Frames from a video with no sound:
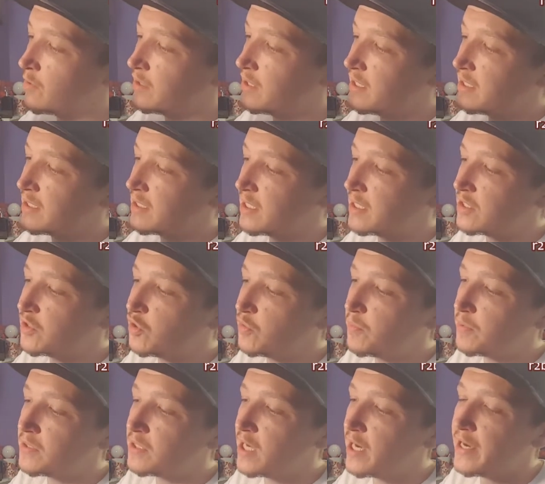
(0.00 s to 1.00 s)
with these things
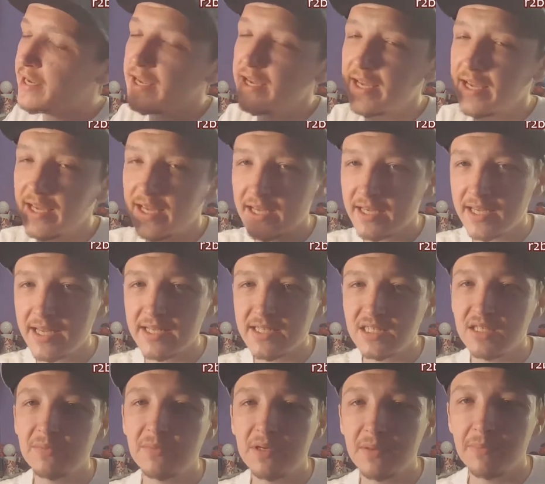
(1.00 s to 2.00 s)
super tight, it gets
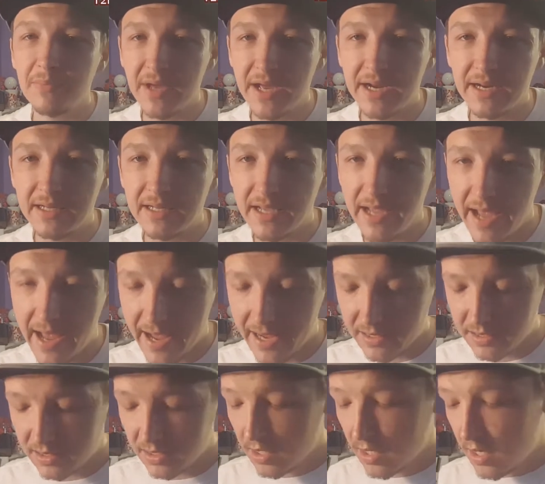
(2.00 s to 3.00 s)
to be a pain in the
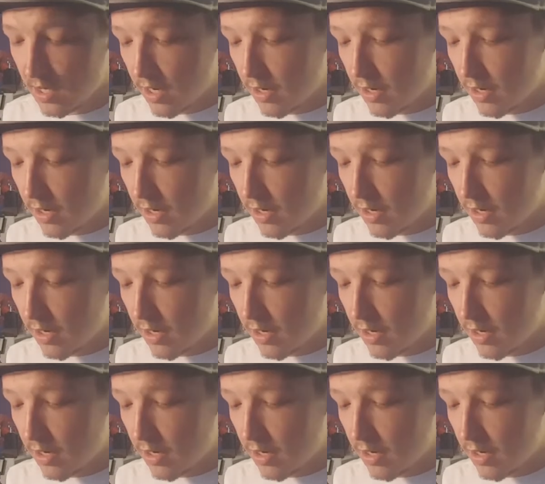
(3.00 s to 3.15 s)
ass.